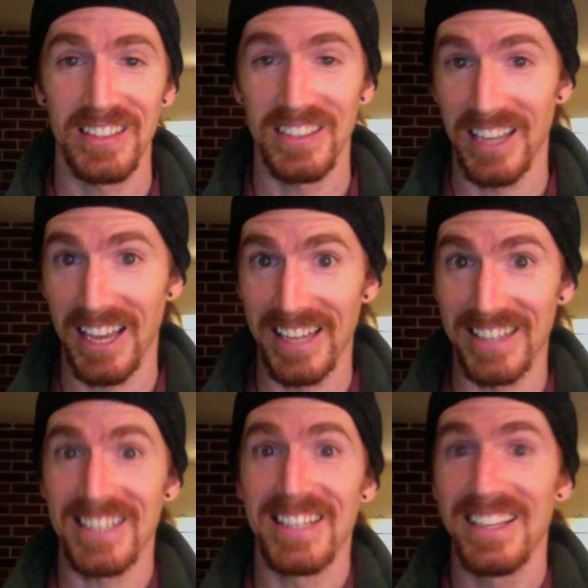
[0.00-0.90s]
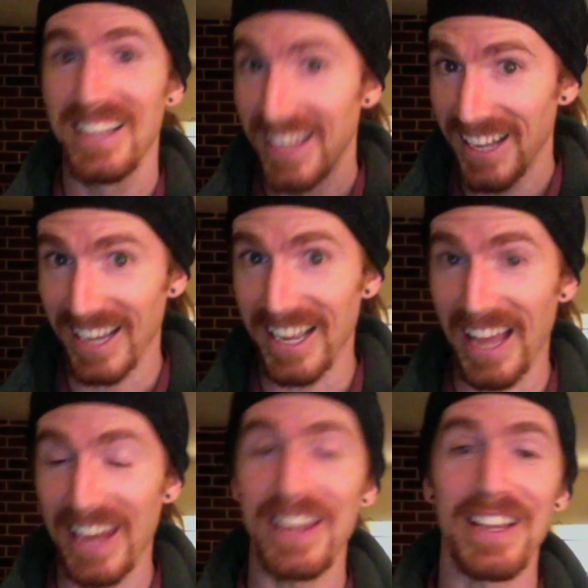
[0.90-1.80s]
And
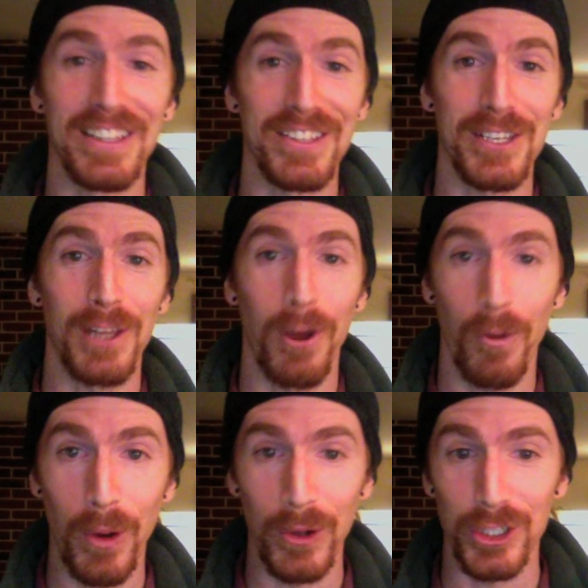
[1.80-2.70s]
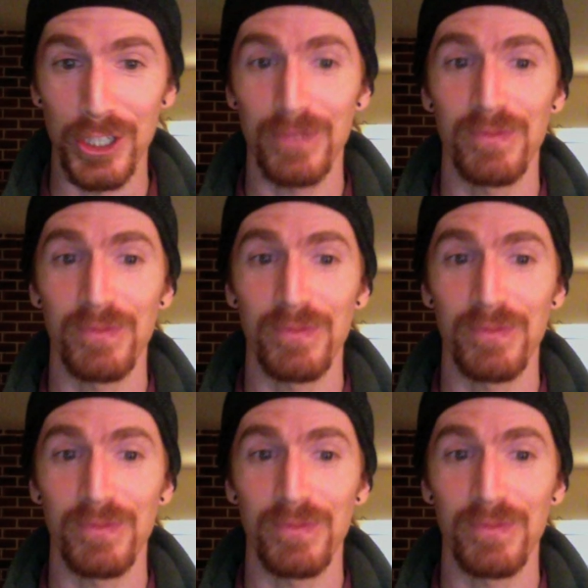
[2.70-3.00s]
again in slow motion.